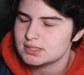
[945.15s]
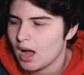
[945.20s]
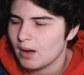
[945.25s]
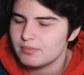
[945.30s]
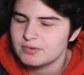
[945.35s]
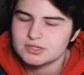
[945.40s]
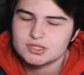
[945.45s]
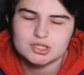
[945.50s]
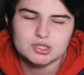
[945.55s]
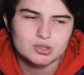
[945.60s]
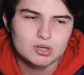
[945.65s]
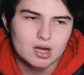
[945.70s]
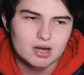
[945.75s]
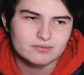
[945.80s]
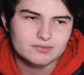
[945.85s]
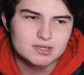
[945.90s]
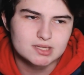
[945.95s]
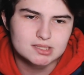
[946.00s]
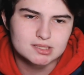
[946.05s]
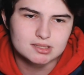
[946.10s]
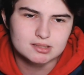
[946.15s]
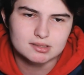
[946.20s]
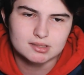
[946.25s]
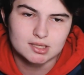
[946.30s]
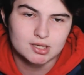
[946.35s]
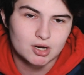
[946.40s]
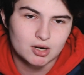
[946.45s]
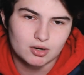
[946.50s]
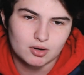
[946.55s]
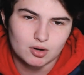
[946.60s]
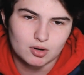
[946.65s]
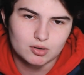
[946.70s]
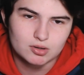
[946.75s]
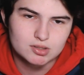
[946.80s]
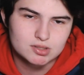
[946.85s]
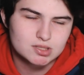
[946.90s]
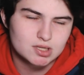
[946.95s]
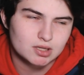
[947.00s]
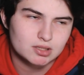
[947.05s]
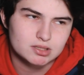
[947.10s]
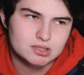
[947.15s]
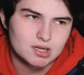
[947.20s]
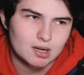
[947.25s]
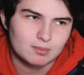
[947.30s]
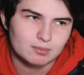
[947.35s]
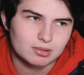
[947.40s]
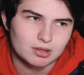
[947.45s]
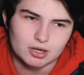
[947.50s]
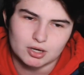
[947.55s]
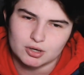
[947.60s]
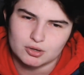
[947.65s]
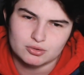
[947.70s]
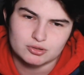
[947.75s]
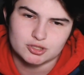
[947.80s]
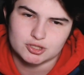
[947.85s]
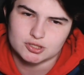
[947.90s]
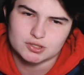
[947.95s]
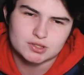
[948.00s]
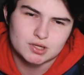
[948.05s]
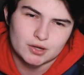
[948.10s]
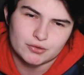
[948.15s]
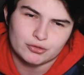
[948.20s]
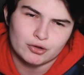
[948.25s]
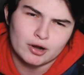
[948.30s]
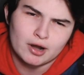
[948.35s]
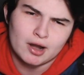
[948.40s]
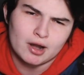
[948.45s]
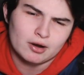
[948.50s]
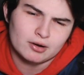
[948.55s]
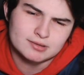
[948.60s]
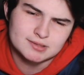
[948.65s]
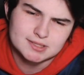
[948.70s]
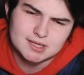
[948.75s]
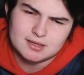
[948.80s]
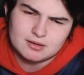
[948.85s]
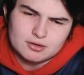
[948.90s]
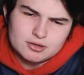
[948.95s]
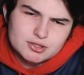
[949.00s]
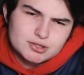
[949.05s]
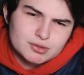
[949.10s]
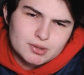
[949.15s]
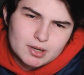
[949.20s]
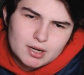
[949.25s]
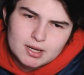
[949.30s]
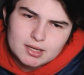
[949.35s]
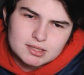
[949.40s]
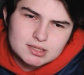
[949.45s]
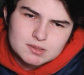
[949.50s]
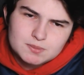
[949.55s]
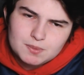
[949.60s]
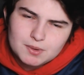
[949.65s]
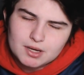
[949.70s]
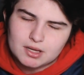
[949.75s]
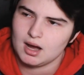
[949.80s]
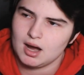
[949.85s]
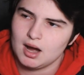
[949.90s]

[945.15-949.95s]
Obviously you have these young girls on Tumblr who just cut their hair and say they're trans, but